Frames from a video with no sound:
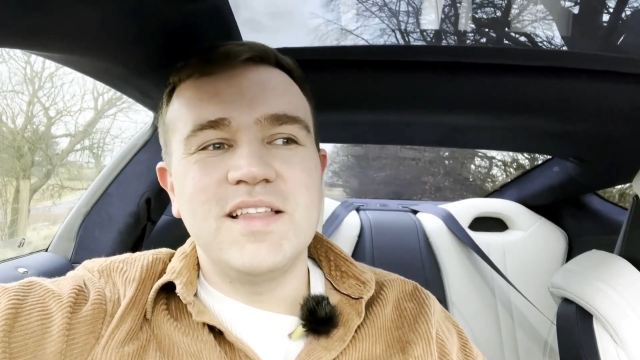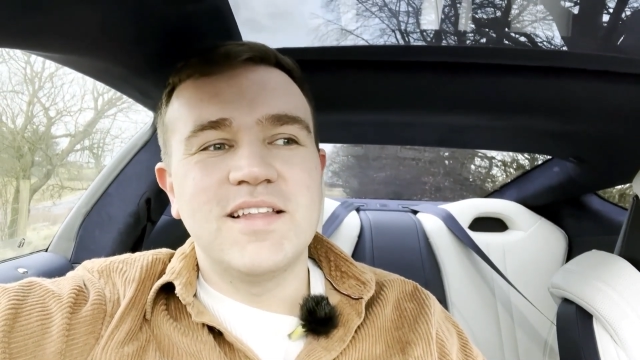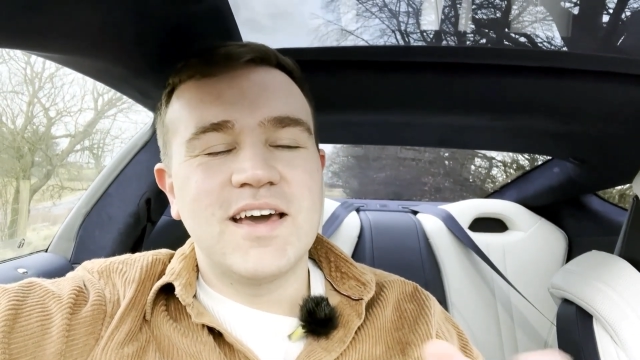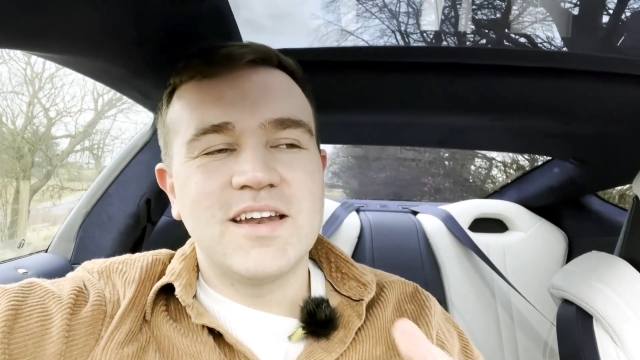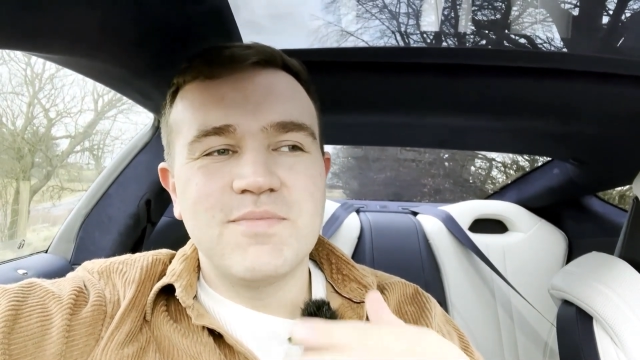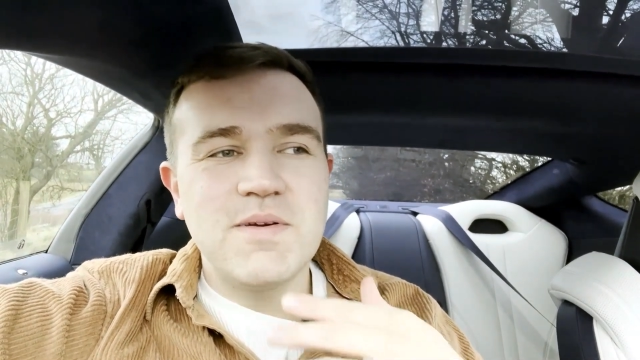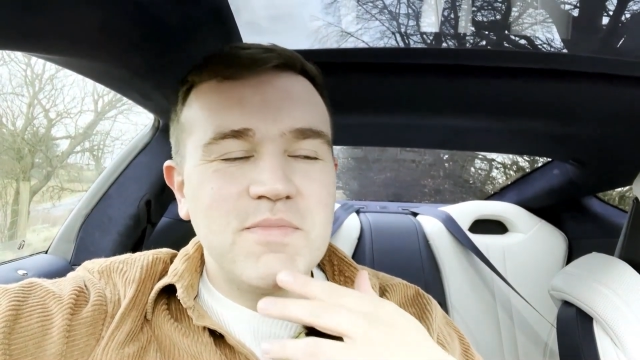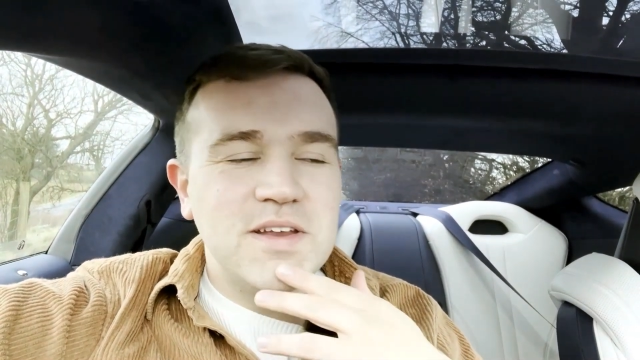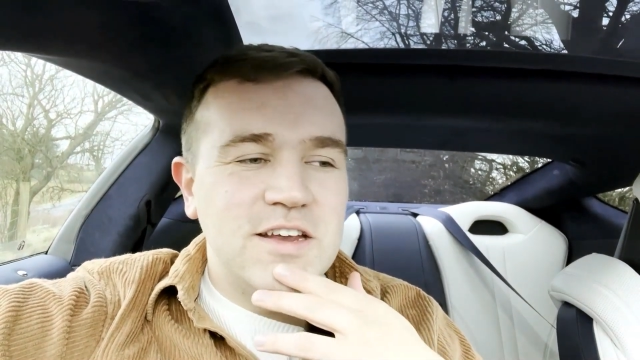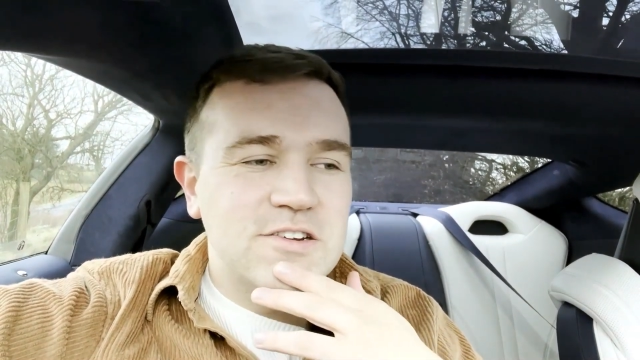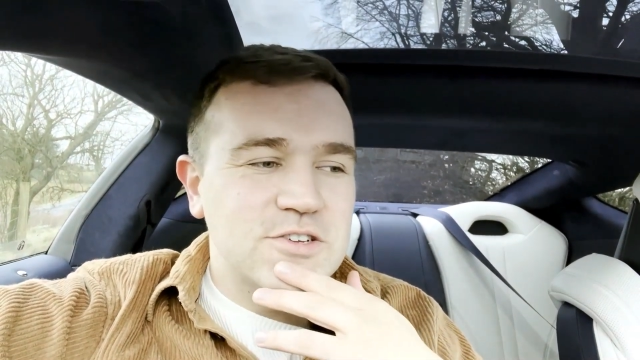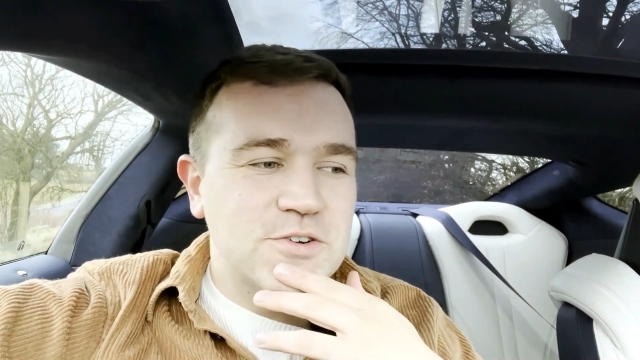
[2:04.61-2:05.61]
Like I remember
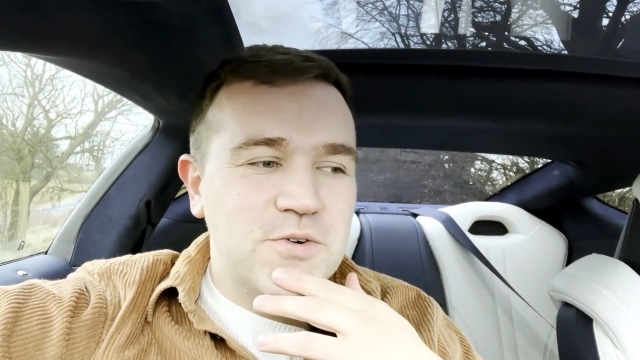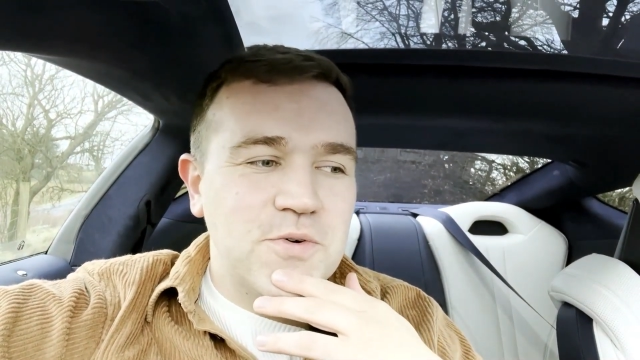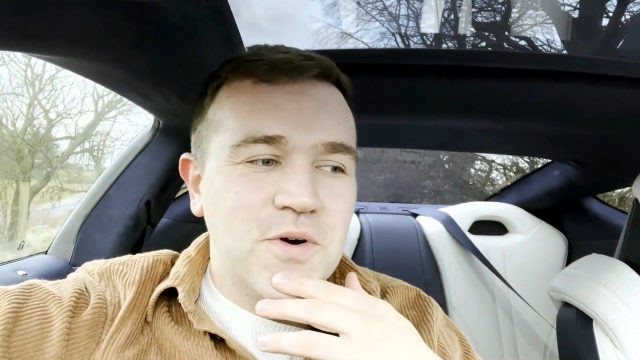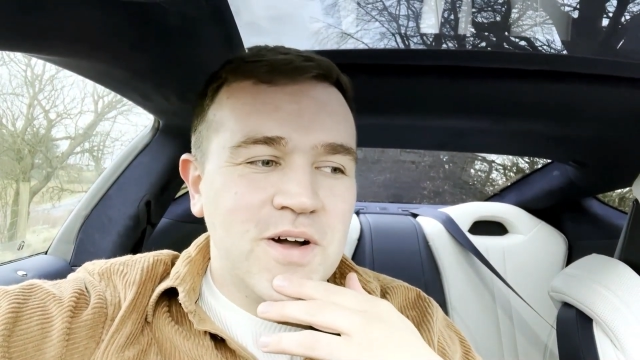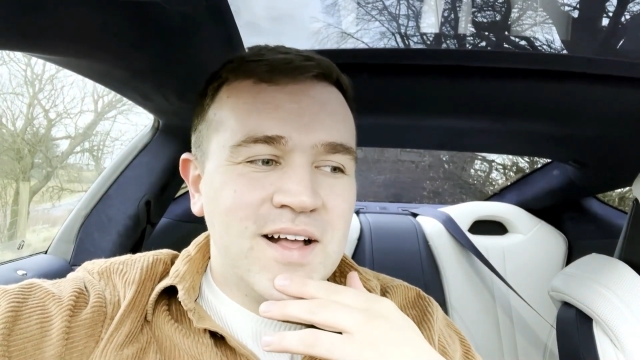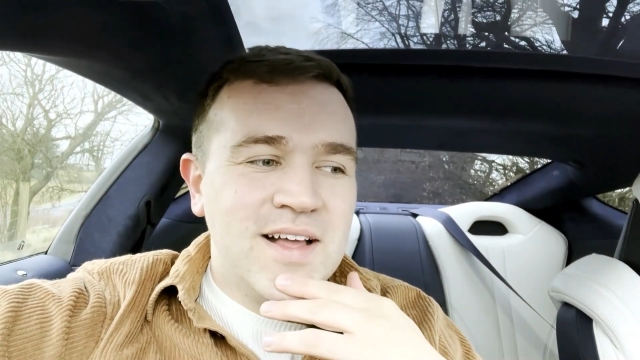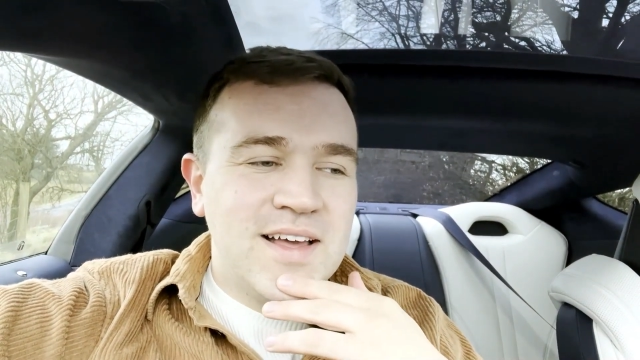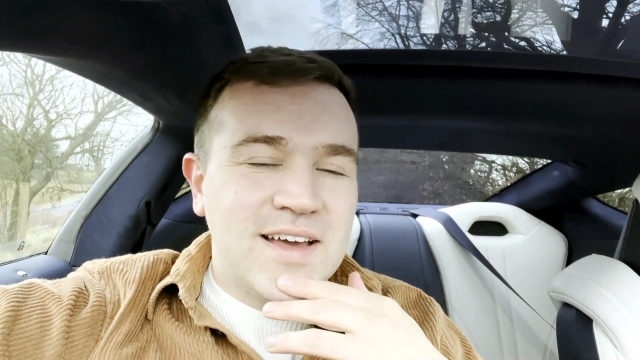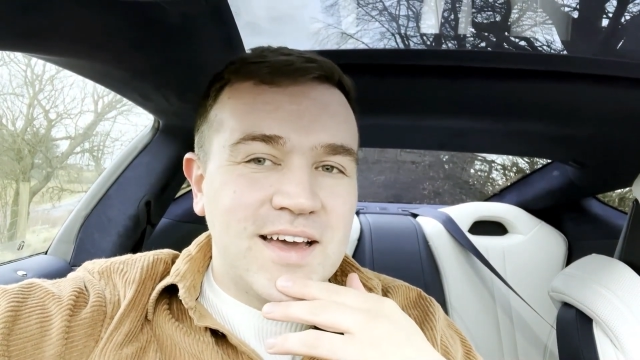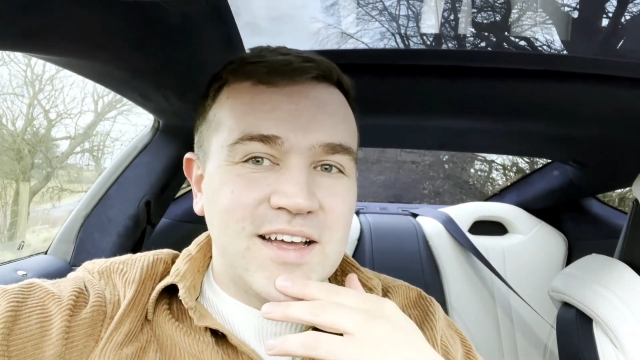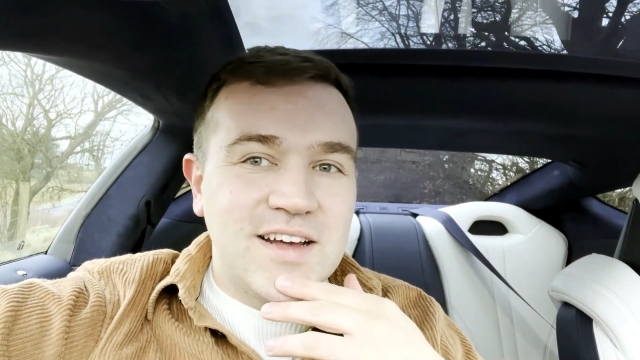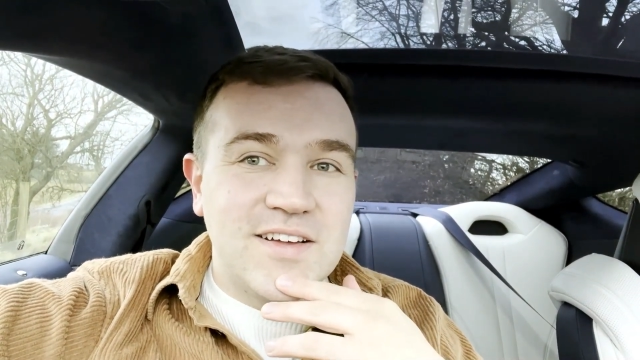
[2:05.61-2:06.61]
years ago,
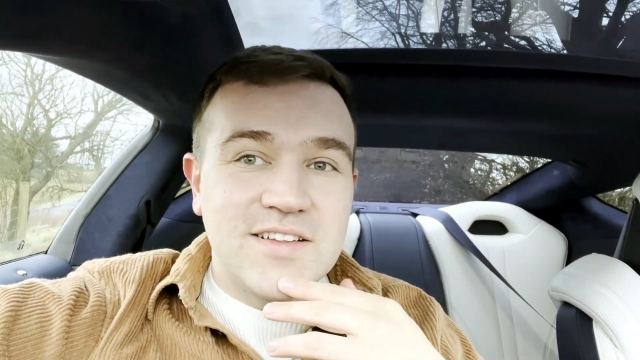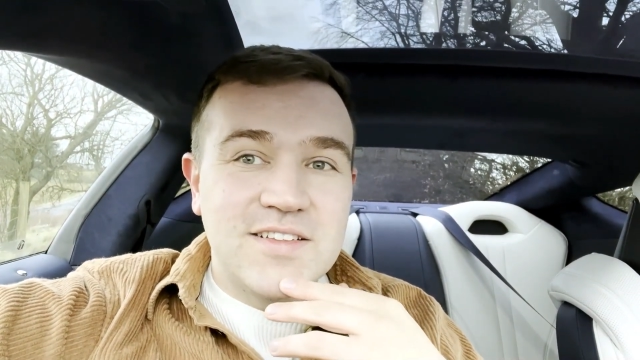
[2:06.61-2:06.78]
uh,